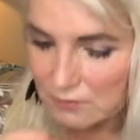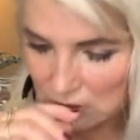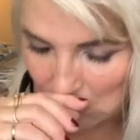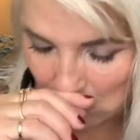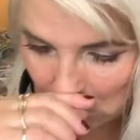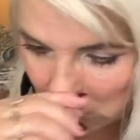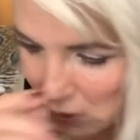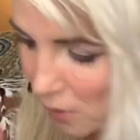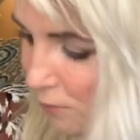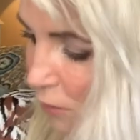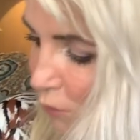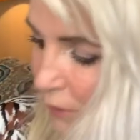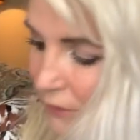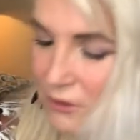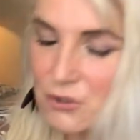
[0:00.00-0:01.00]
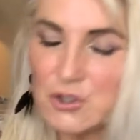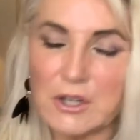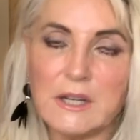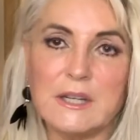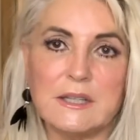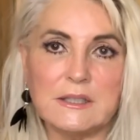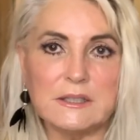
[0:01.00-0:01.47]
a tr trouble with
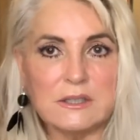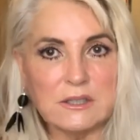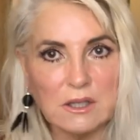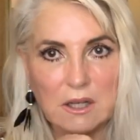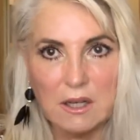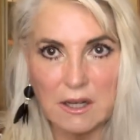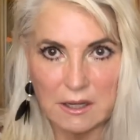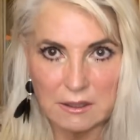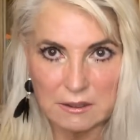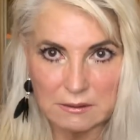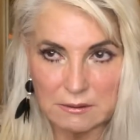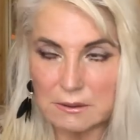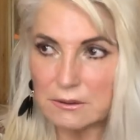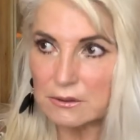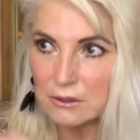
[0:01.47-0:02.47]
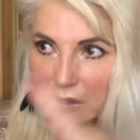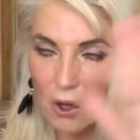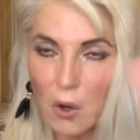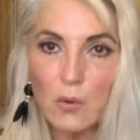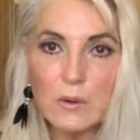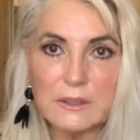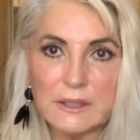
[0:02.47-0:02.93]
jeans, I
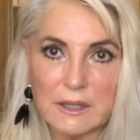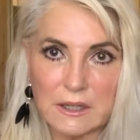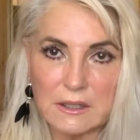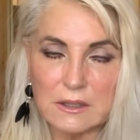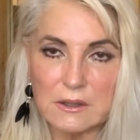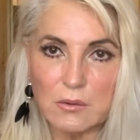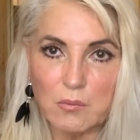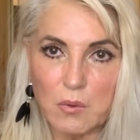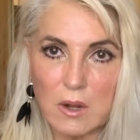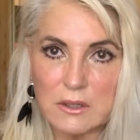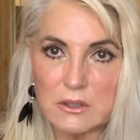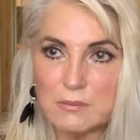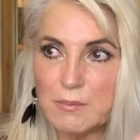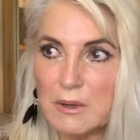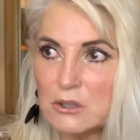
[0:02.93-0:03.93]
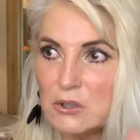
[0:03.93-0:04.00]
go and get the ones by